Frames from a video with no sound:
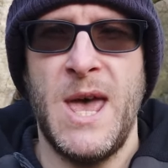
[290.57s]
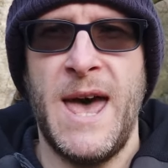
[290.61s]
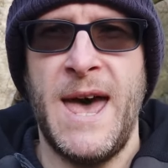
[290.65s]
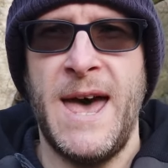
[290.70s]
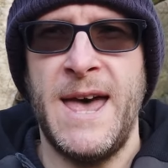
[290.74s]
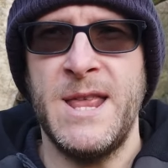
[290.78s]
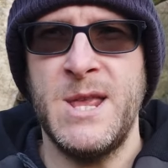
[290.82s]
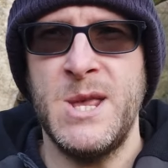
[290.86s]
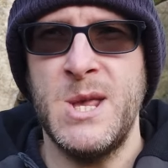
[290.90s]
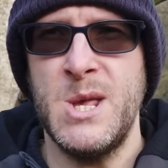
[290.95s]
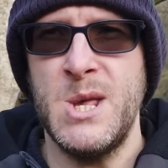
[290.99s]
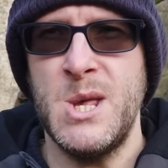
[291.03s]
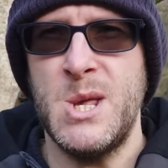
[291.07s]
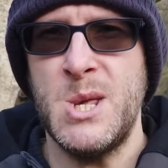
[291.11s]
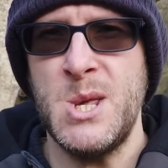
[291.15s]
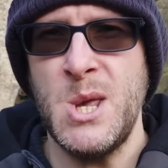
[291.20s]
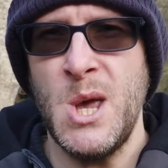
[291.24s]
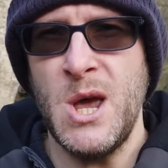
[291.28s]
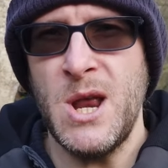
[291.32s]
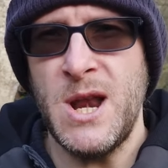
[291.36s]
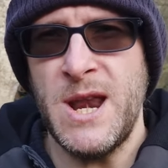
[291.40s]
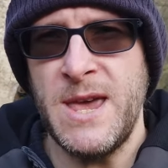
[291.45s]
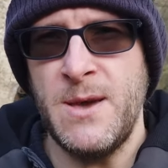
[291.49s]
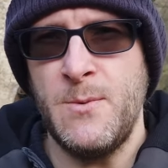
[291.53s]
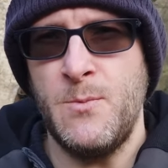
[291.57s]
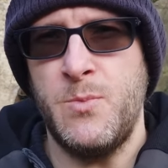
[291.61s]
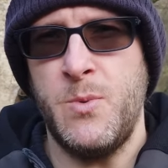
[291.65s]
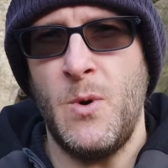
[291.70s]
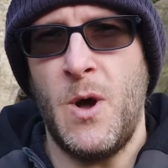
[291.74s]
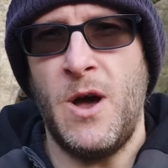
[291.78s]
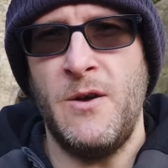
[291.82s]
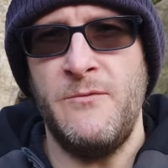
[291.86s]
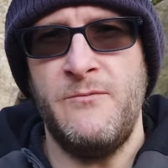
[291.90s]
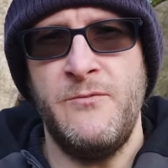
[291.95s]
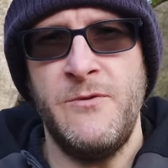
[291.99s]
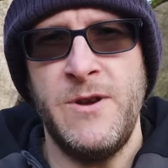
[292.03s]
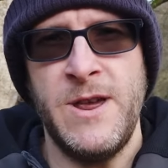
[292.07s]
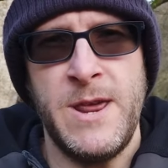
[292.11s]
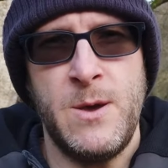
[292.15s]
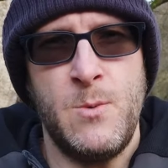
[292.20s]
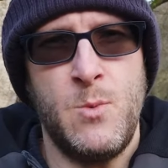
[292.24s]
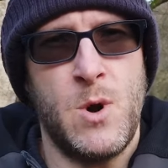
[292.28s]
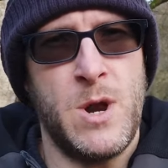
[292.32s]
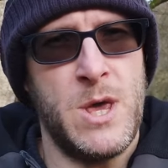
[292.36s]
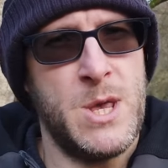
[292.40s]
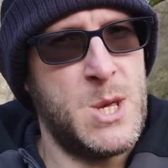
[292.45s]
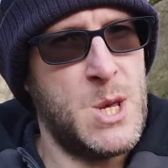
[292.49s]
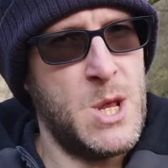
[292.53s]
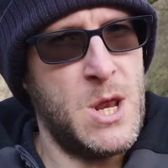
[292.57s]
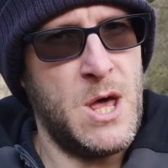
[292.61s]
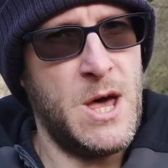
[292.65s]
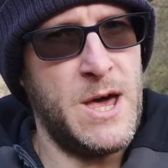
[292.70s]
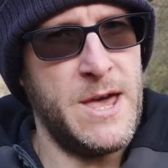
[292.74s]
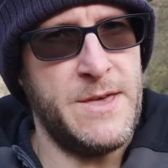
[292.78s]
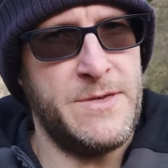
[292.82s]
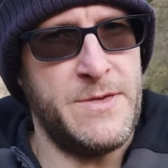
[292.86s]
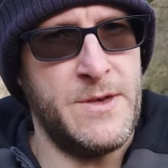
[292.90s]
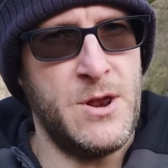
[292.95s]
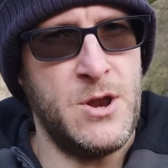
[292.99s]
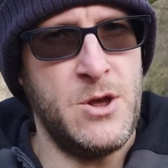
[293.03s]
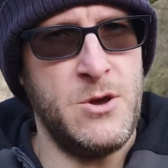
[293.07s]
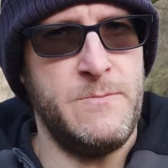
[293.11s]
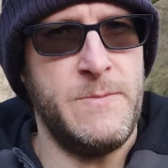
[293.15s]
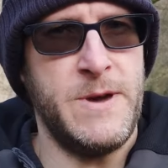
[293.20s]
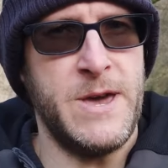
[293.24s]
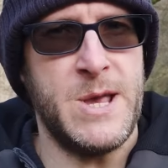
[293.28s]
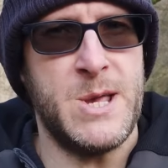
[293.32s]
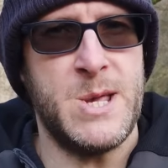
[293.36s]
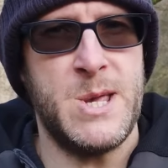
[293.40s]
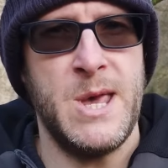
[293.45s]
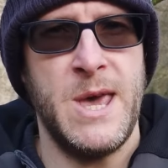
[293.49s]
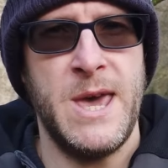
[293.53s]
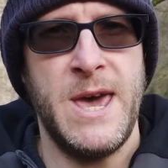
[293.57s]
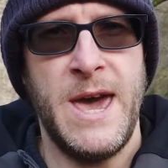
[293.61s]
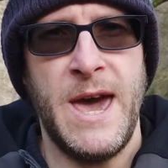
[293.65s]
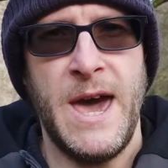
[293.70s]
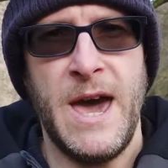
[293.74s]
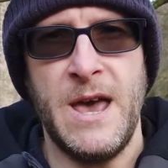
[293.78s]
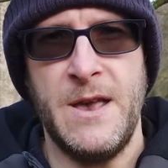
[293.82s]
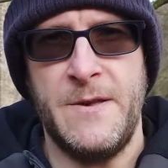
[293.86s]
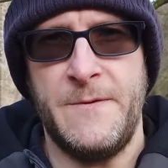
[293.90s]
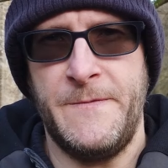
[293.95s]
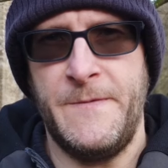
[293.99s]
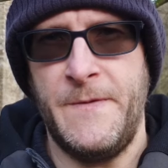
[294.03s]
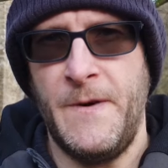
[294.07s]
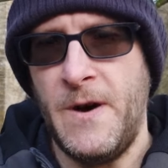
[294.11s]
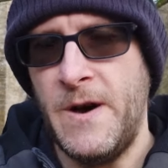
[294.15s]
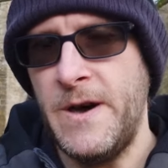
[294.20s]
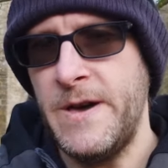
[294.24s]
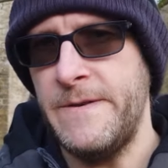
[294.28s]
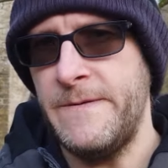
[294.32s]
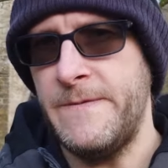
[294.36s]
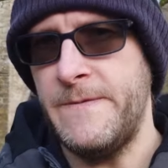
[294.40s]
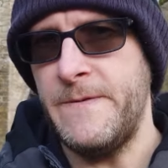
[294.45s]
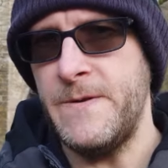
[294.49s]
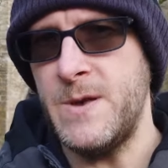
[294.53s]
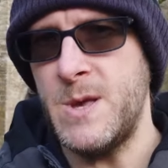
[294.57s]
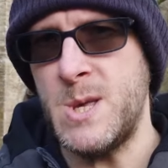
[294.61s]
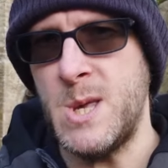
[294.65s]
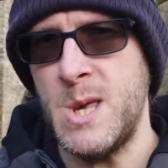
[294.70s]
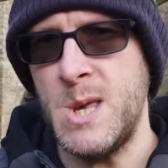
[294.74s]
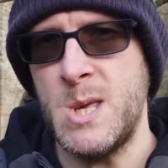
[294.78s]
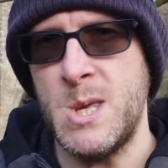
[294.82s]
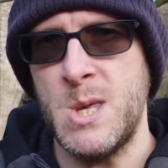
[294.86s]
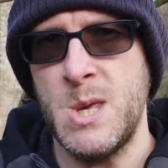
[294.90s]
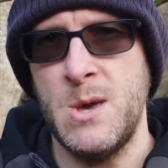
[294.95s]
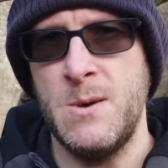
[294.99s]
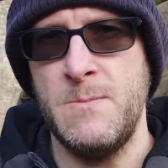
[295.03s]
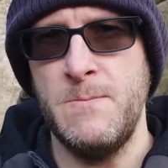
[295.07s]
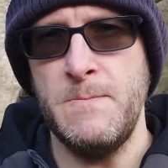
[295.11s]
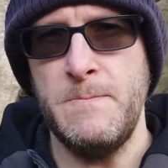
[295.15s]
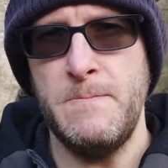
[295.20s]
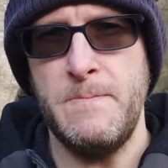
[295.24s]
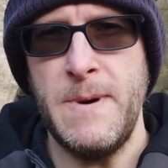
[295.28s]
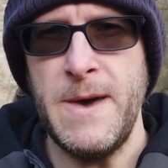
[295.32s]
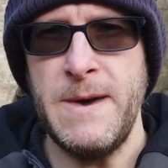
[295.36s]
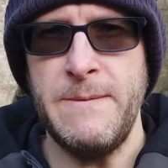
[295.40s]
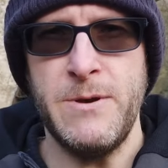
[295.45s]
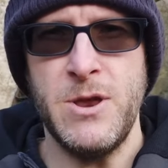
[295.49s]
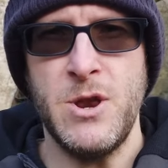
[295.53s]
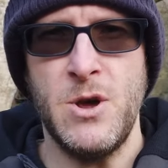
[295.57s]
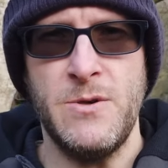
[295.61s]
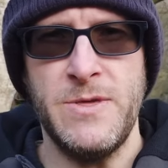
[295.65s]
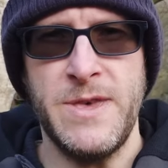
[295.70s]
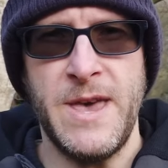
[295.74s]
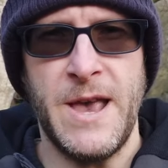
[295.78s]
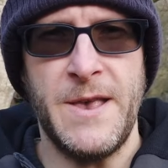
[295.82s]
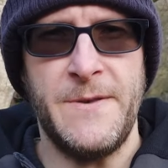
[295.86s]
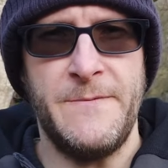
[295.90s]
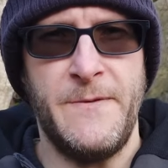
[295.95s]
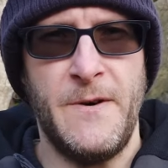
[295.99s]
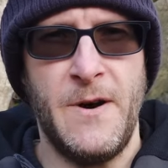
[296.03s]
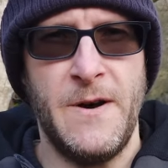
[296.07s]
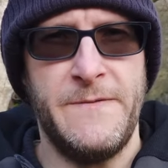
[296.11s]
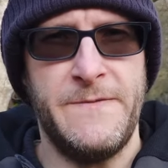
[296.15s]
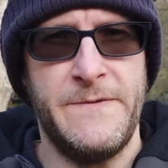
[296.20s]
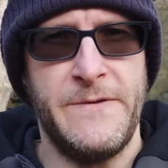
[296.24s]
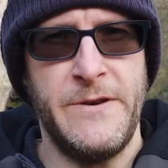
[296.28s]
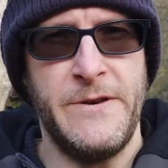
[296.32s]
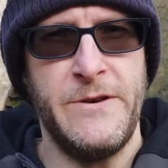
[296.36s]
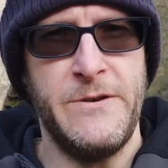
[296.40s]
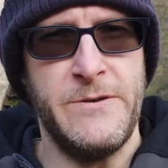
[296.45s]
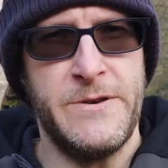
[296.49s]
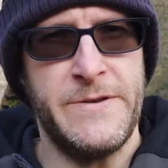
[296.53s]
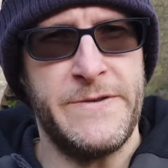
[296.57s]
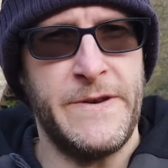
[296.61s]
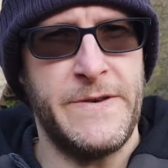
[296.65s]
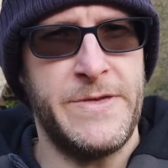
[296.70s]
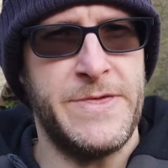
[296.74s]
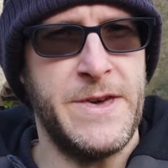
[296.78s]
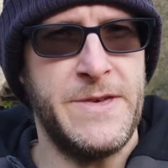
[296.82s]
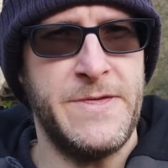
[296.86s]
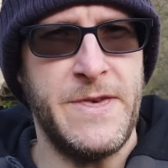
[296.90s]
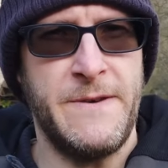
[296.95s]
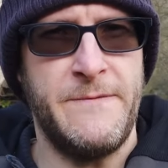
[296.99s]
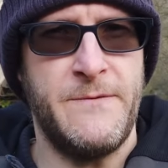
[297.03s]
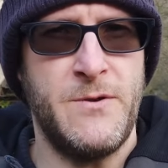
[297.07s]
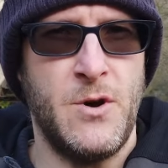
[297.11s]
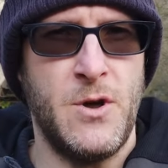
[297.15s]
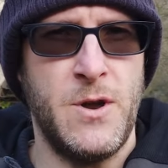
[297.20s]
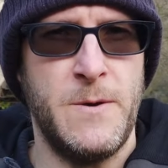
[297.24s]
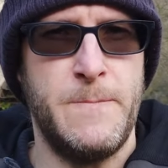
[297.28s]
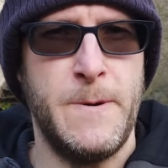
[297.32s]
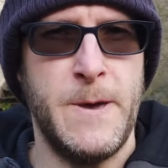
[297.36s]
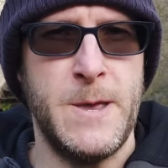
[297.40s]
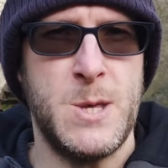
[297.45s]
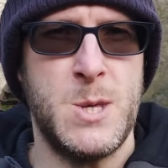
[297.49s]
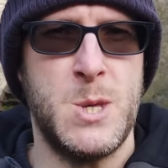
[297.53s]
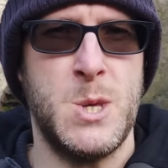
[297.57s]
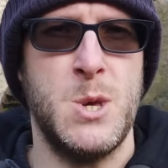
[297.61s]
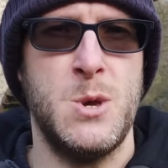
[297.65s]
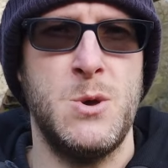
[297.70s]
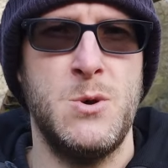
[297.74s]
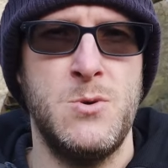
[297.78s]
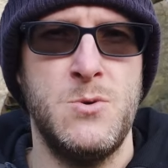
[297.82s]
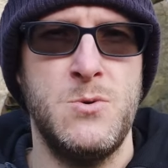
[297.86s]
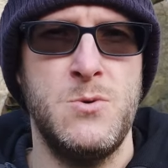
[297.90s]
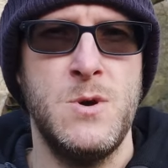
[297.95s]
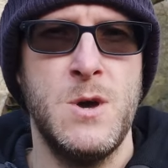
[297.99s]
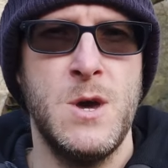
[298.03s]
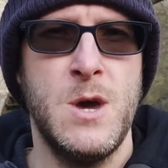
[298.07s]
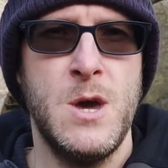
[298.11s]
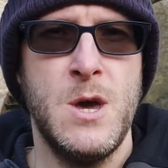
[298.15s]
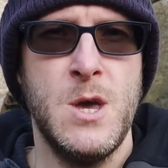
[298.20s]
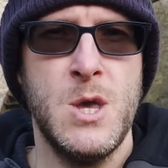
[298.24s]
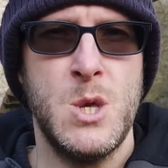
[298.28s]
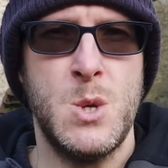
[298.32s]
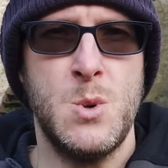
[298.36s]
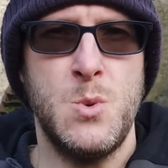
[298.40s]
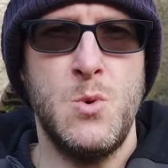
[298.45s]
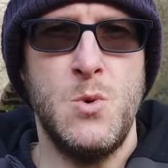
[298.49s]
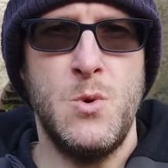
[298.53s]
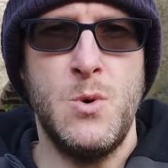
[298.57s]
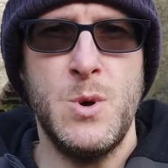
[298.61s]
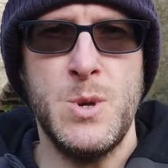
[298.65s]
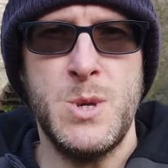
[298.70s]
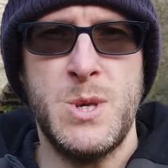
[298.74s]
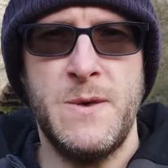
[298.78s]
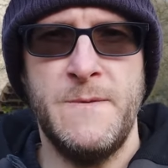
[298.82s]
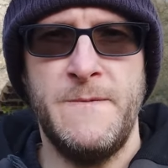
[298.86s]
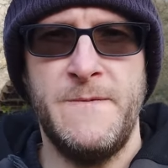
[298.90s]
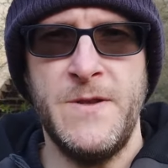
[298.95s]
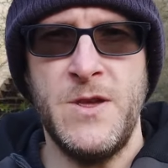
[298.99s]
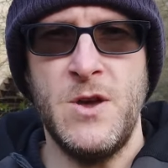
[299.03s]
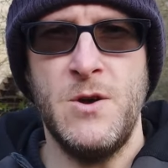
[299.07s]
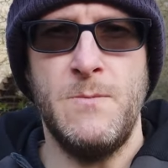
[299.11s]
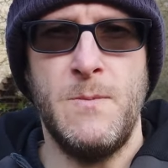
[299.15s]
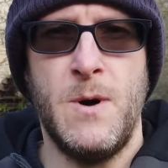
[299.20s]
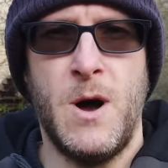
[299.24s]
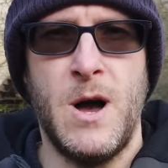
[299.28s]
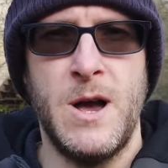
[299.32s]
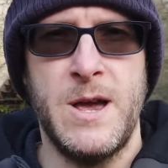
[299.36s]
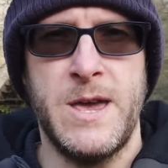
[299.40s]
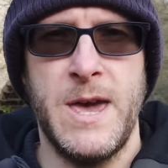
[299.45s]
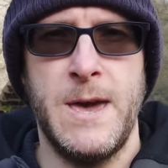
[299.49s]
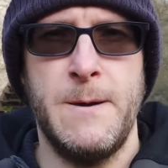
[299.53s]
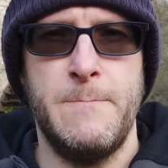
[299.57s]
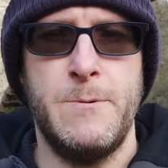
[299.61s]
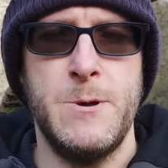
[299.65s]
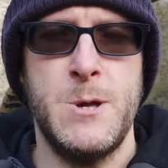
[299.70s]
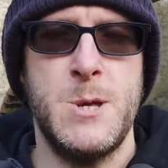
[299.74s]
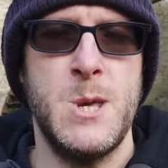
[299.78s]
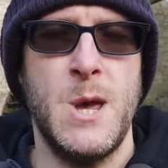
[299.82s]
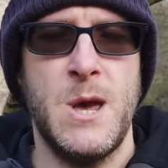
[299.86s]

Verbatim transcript: And certainly I really wanted to like the Lumix S5 system, maybe not the S5 II because I think they've gone a bit too towards the video market, but